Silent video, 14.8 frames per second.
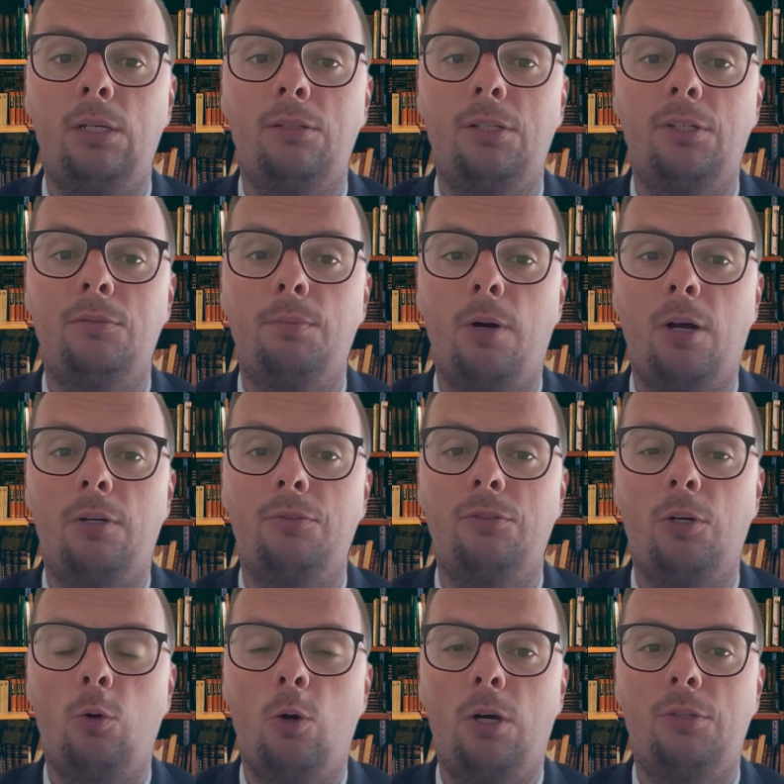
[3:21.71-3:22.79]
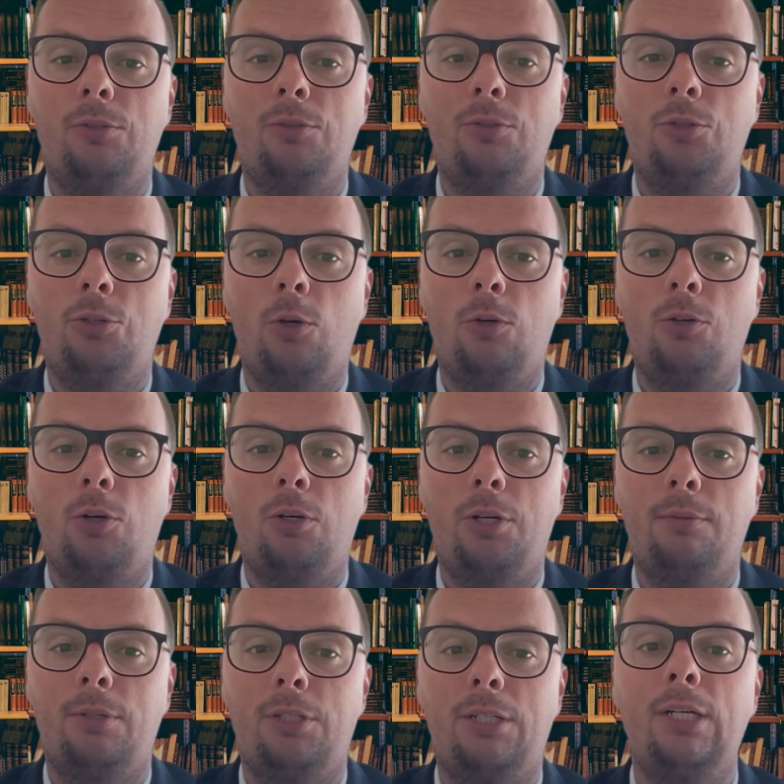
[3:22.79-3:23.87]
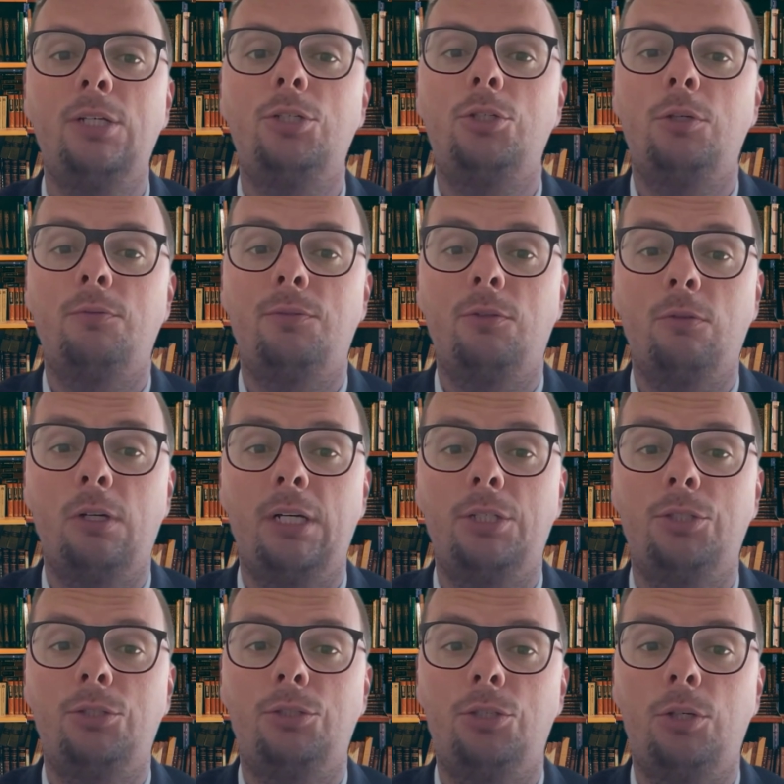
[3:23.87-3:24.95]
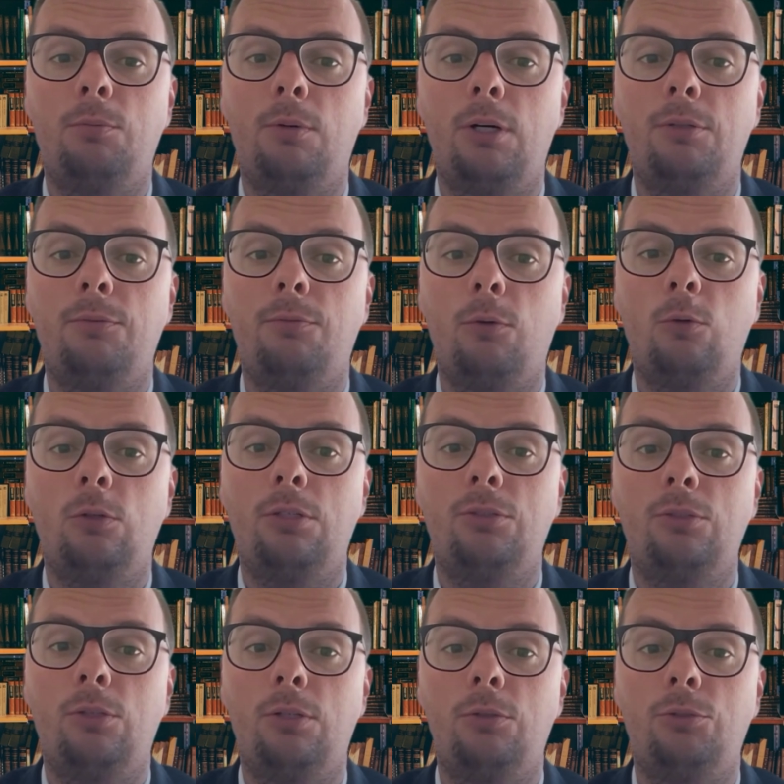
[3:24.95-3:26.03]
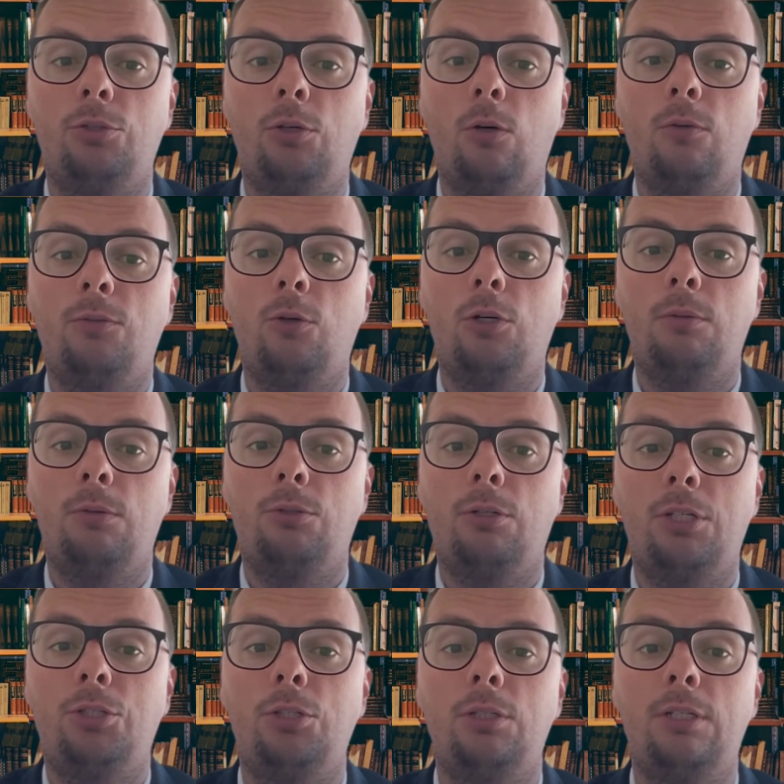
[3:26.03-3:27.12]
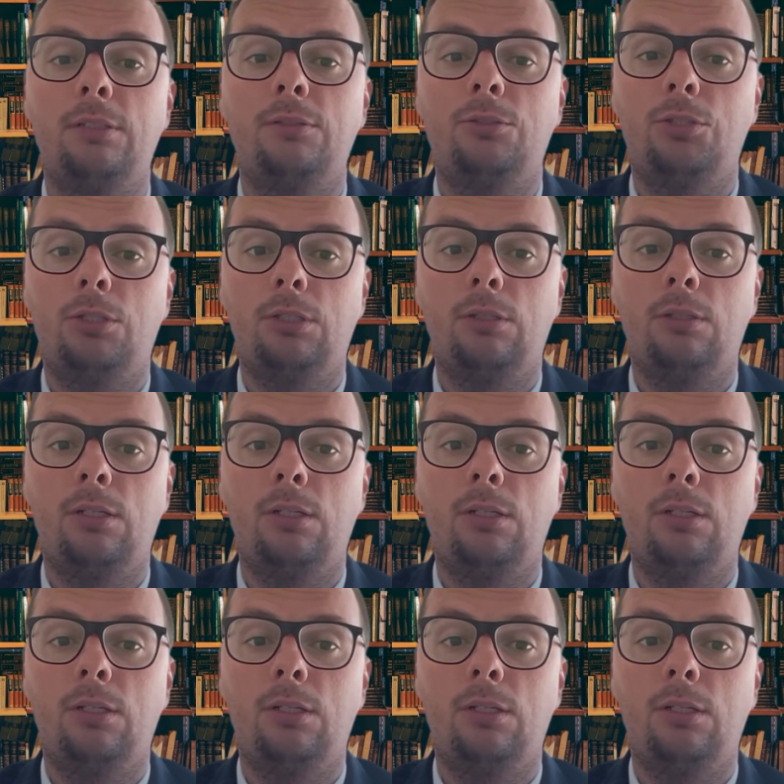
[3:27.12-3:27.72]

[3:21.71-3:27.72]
This path requires strong documentation of the relationship and full disclosure of your immigration history.